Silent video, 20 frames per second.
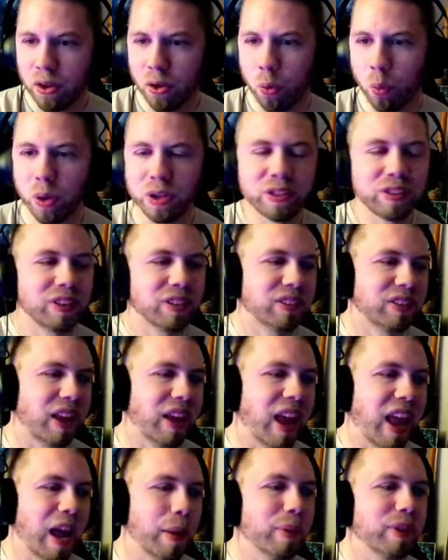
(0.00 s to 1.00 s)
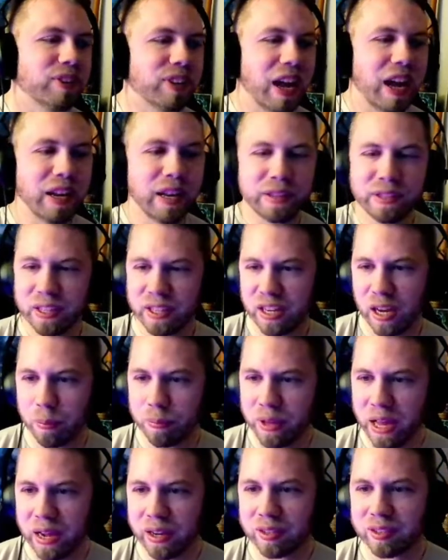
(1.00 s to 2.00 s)
What's to say Amazon doesn't come
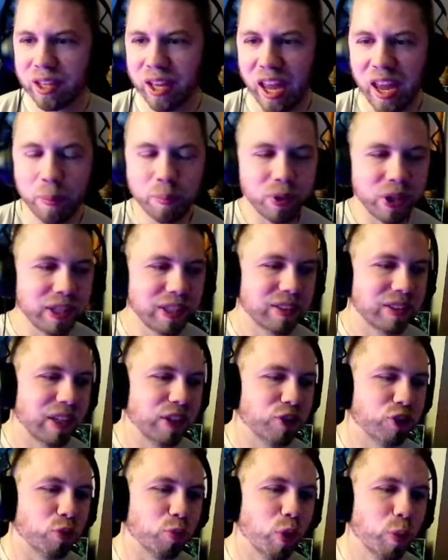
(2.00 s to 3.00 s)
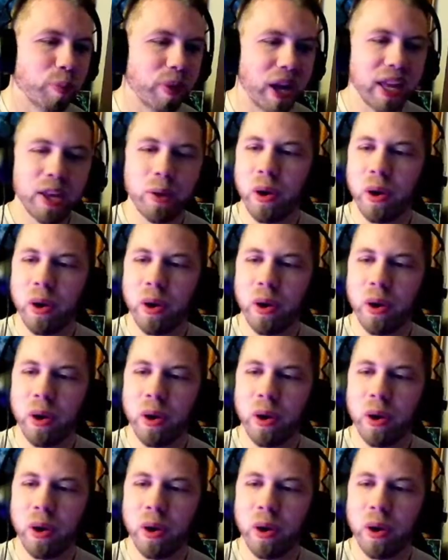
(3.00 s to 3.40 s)
down and say, hey, PlayStation, we'll pay you